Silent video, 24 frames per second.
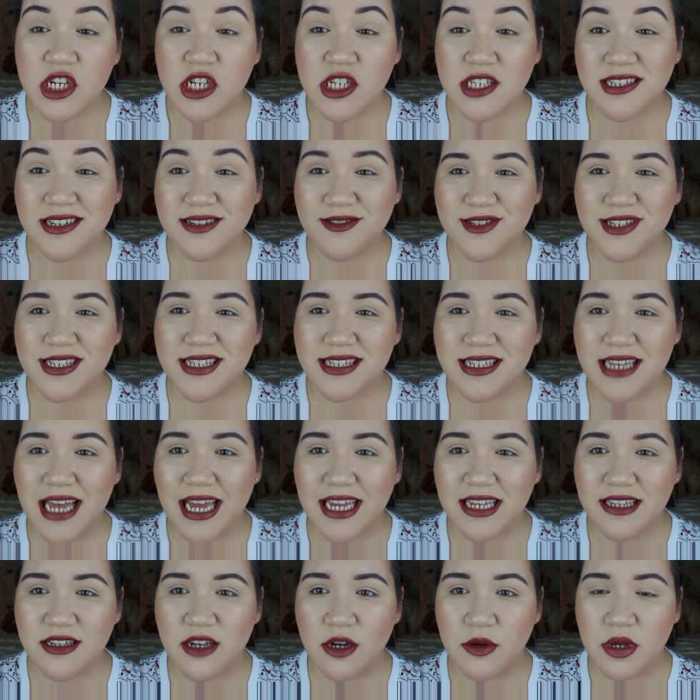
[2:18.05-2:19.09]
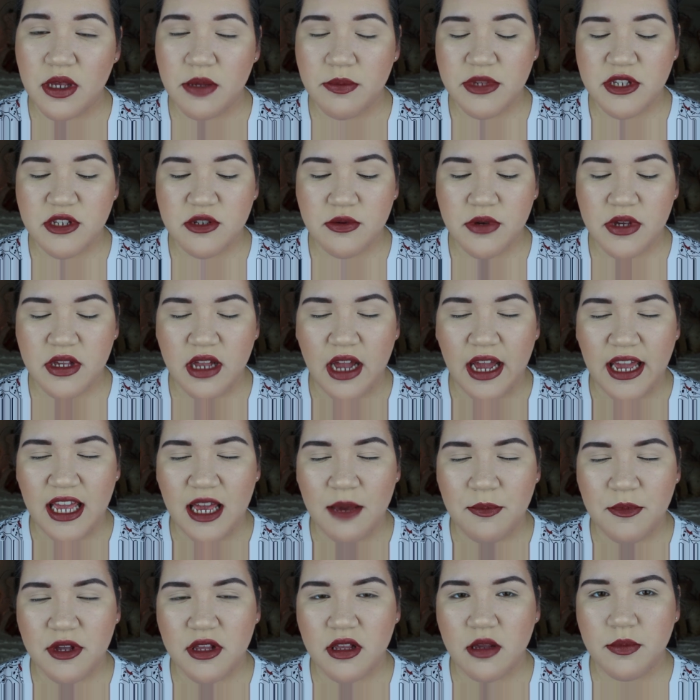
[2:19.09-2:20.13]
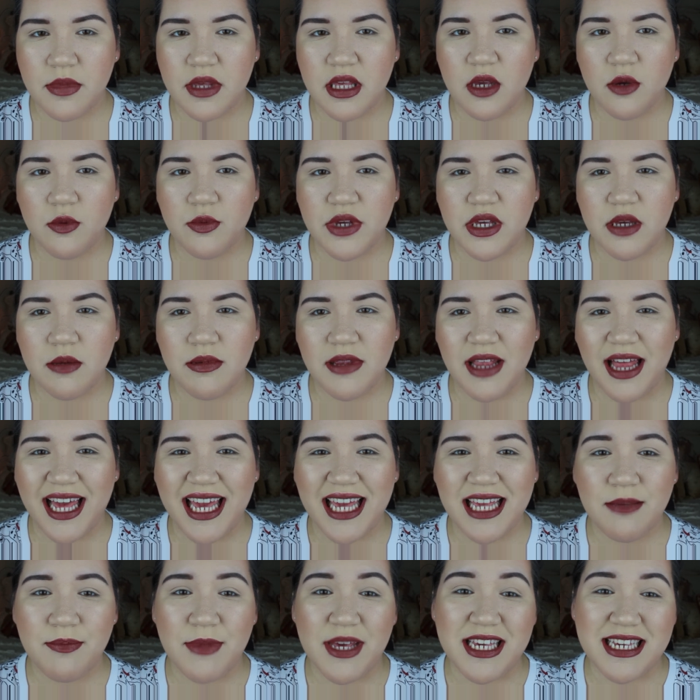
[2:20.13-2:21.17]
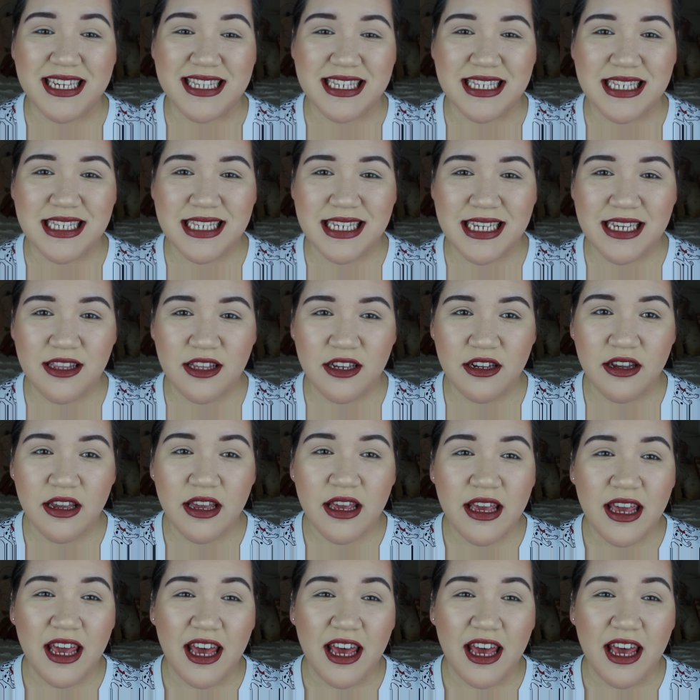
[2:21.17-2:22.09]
So side note, in between, I am going to be reapplying my concealer.